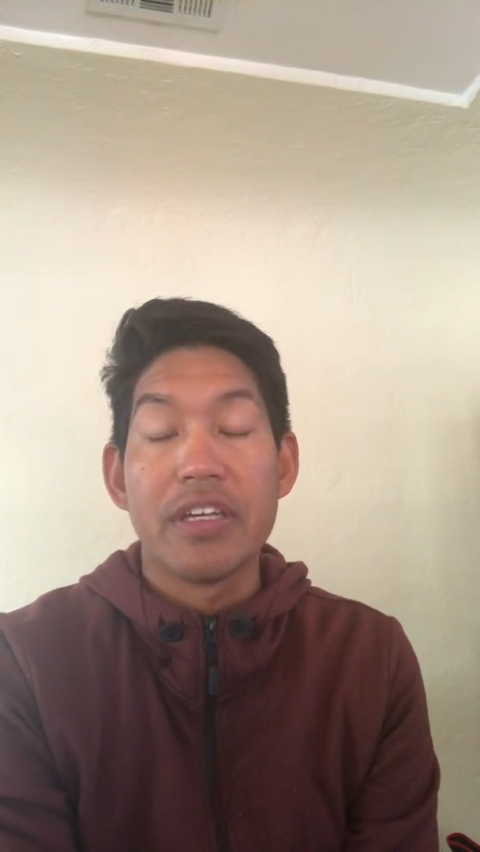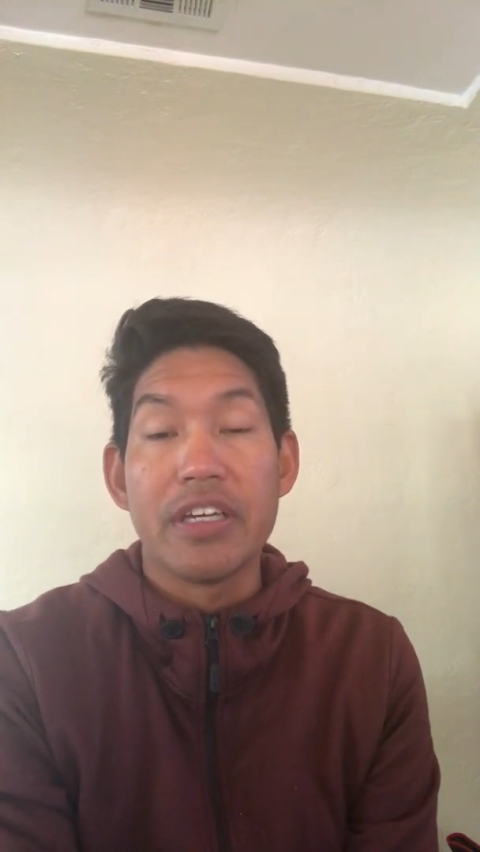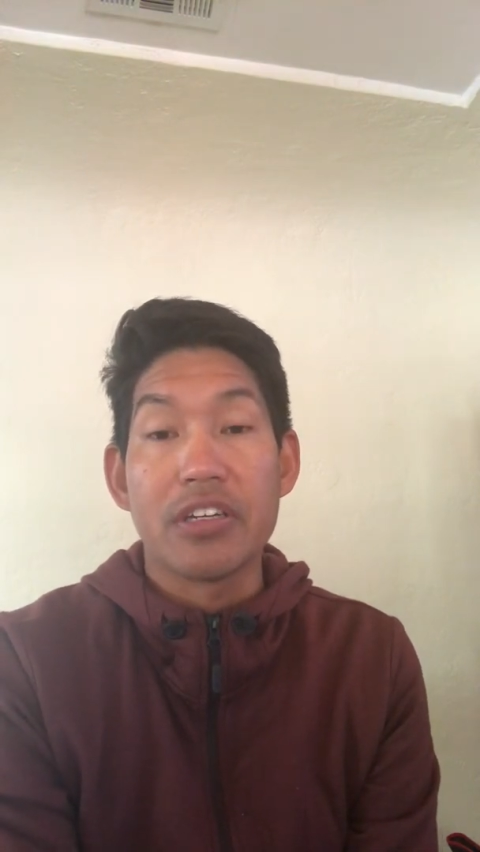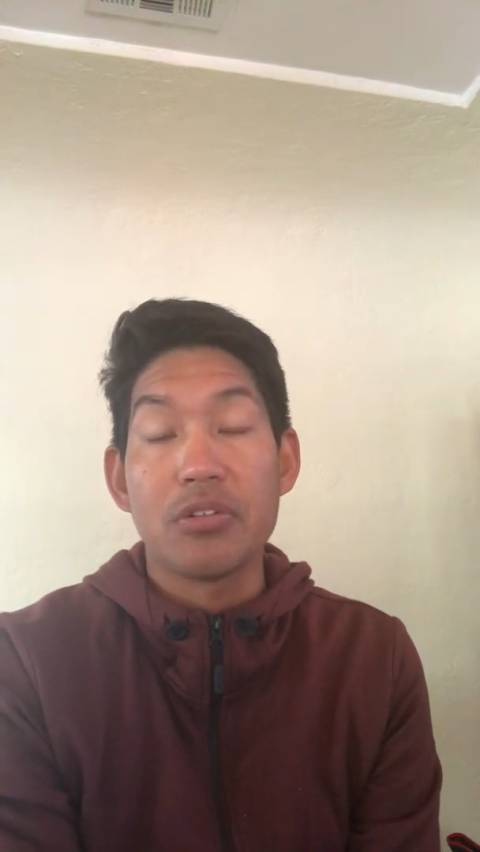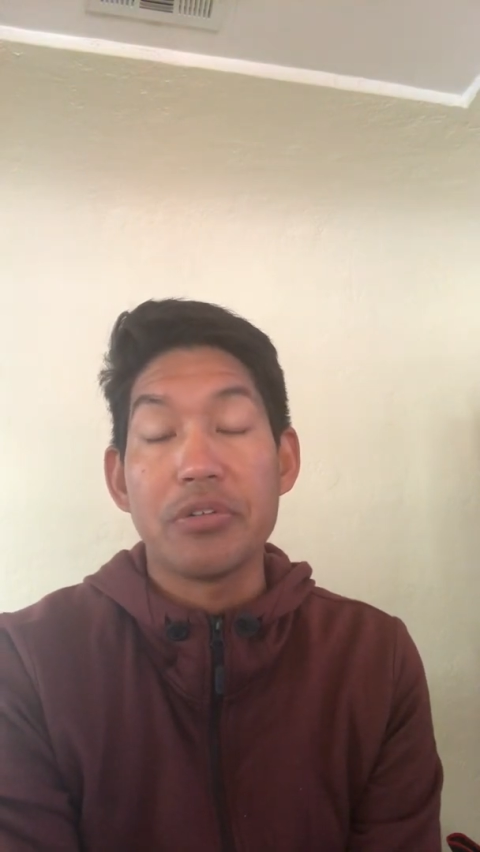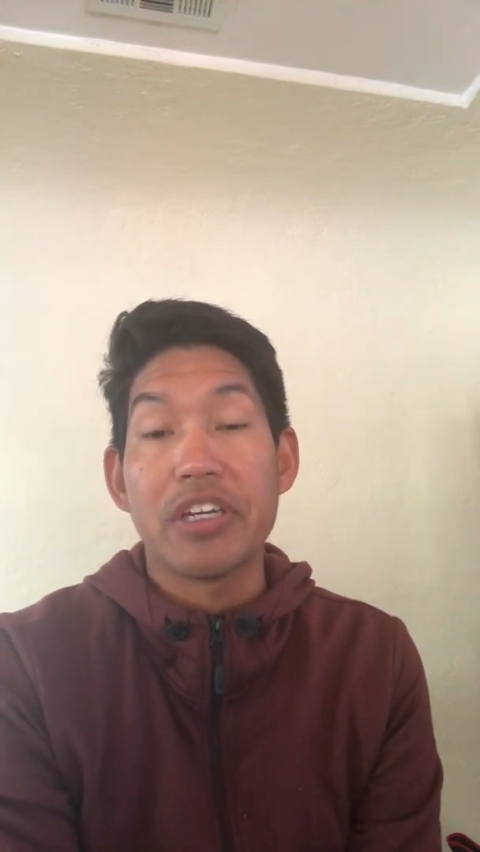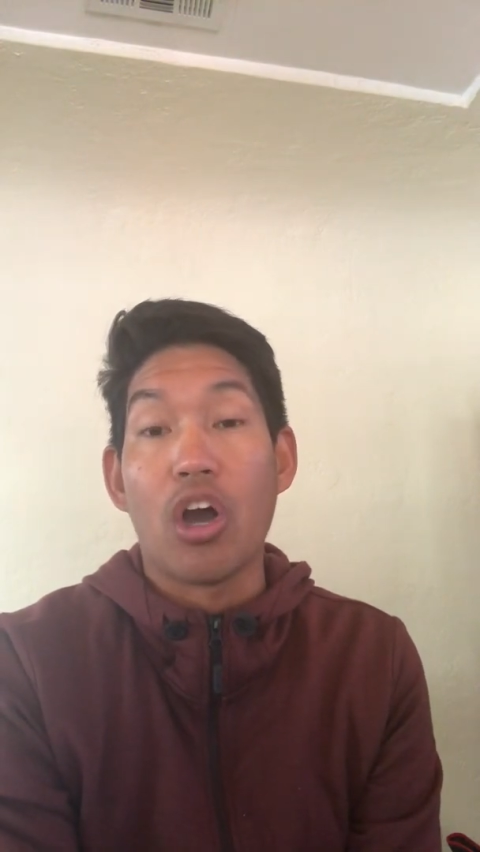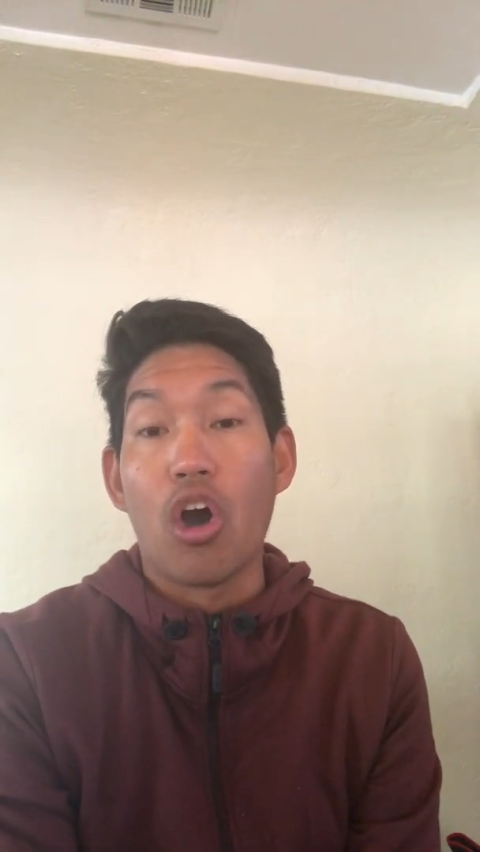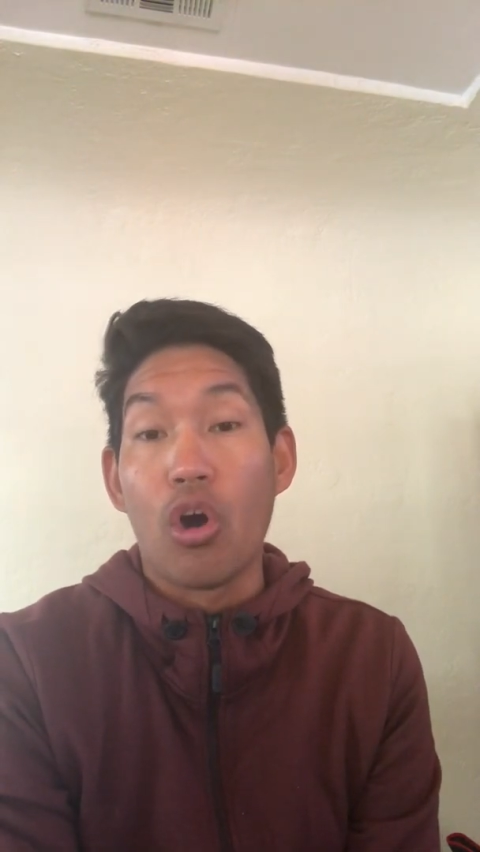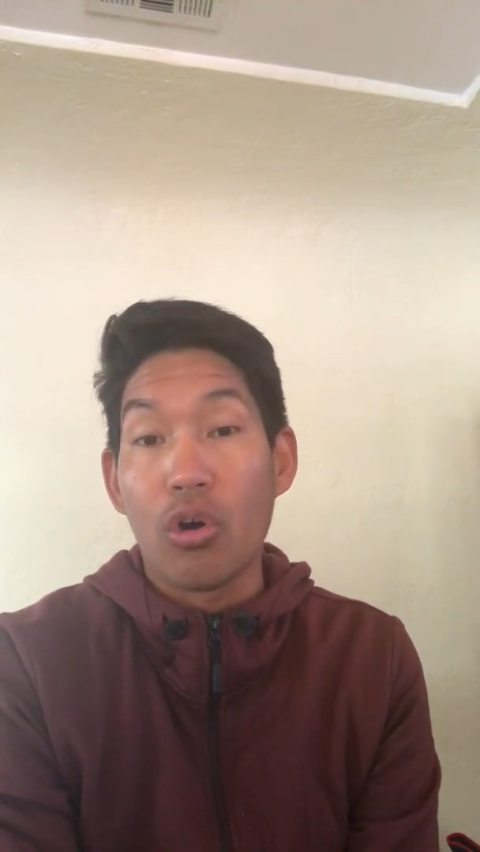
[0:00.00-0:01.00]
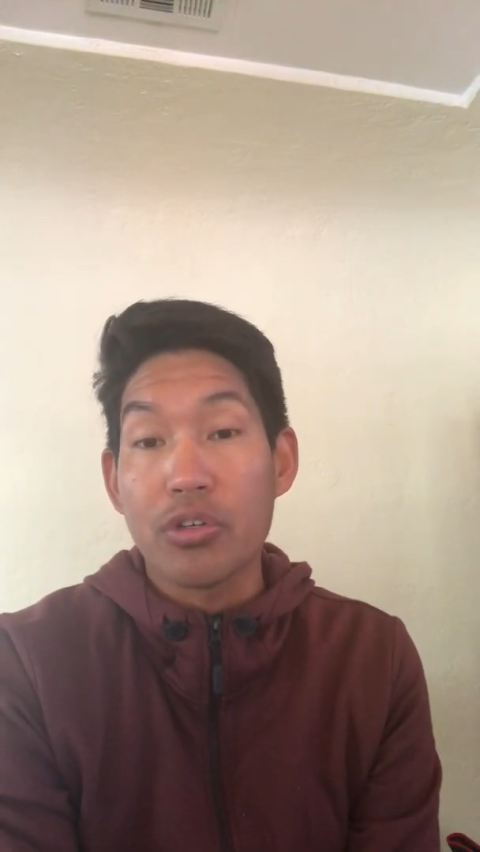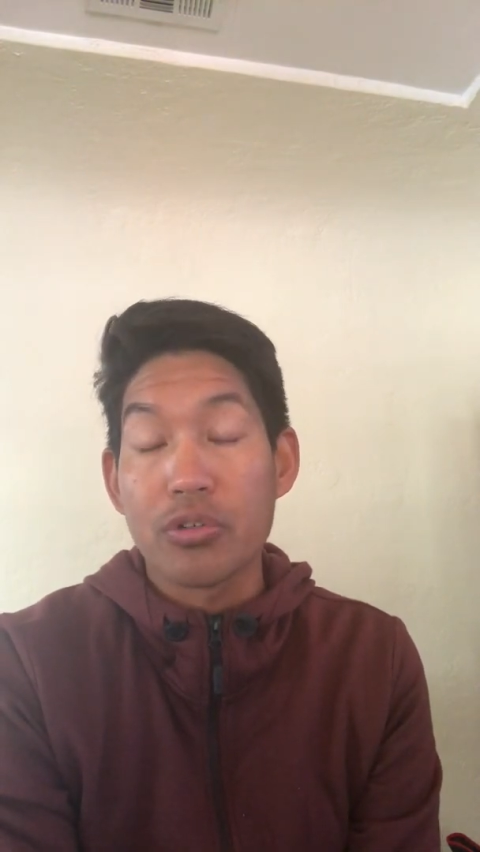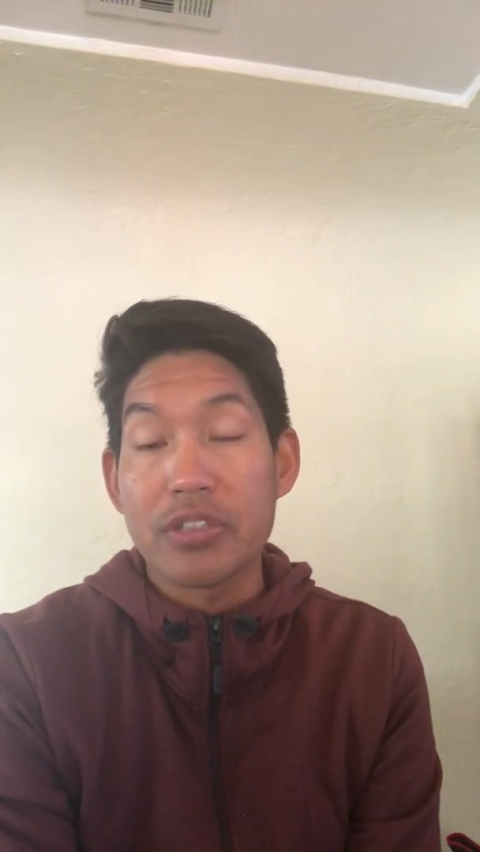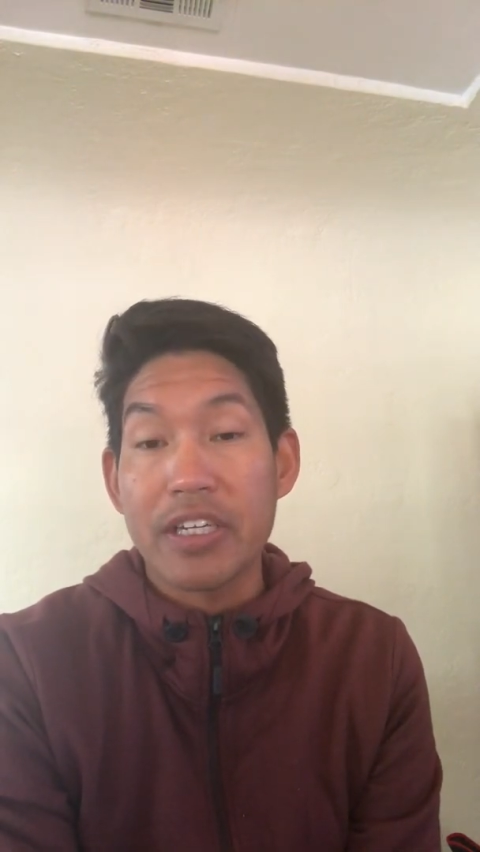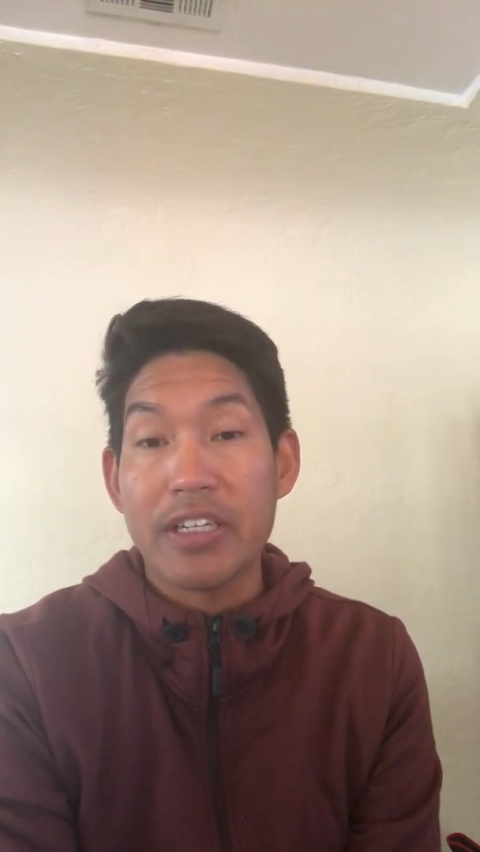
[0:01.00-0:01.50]
including all
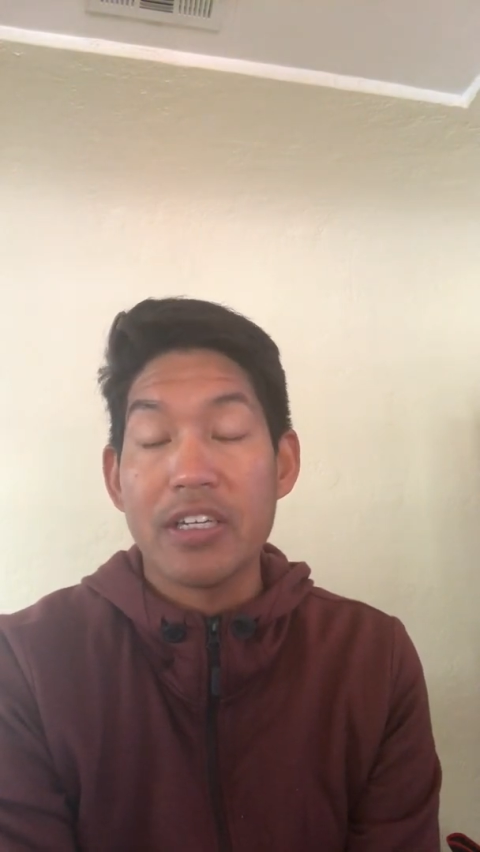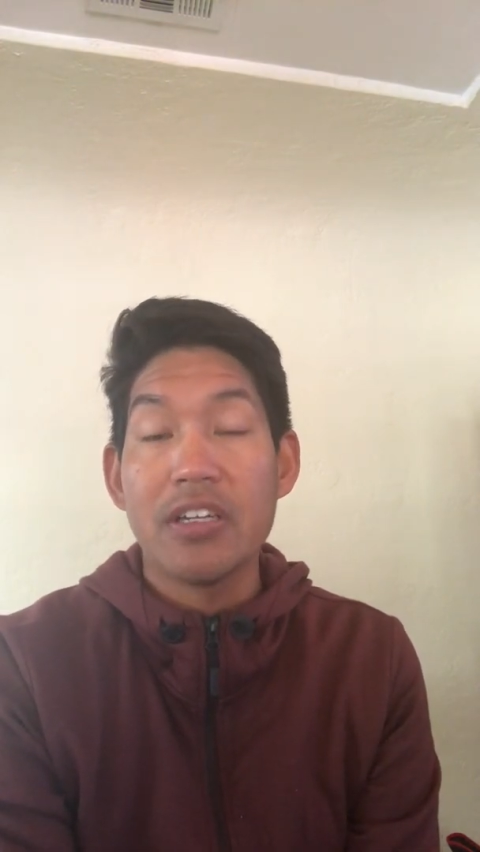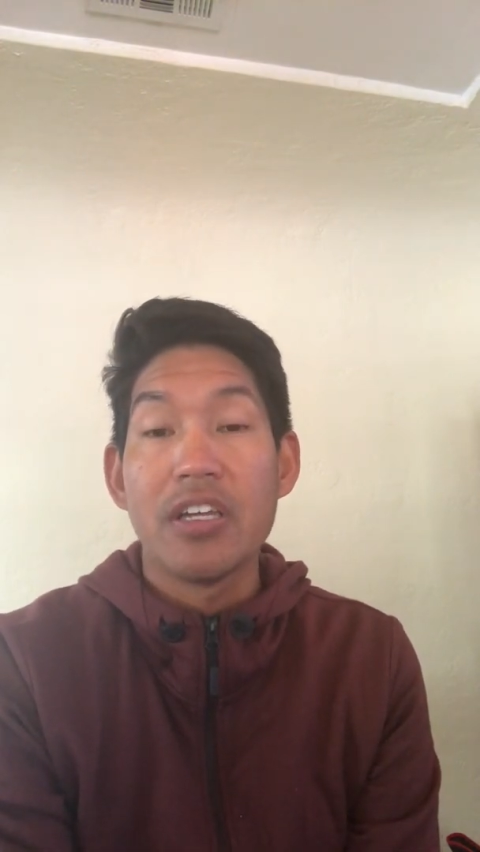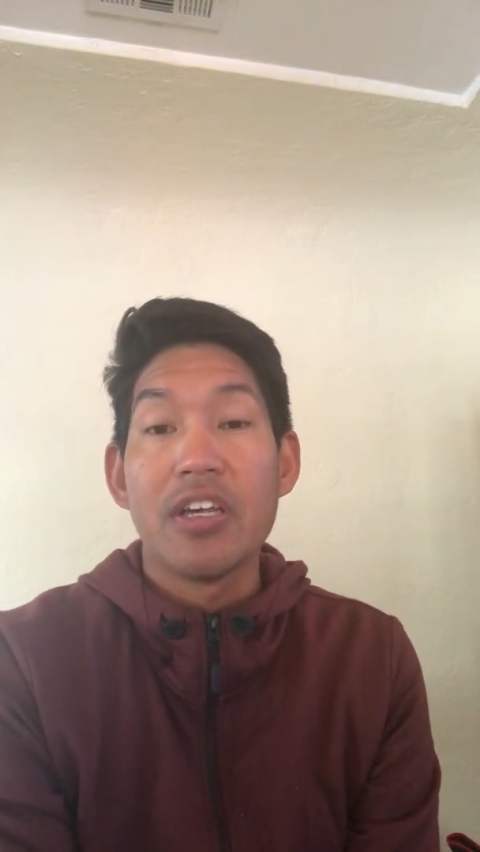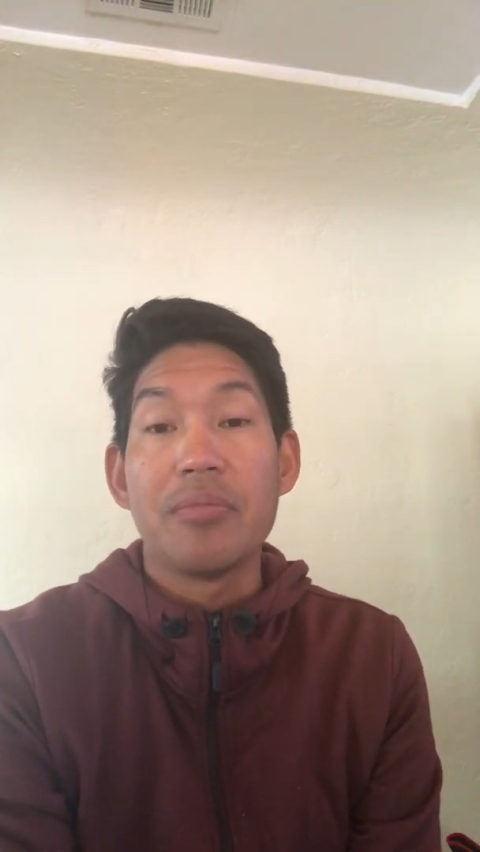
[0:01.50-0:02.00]
your data.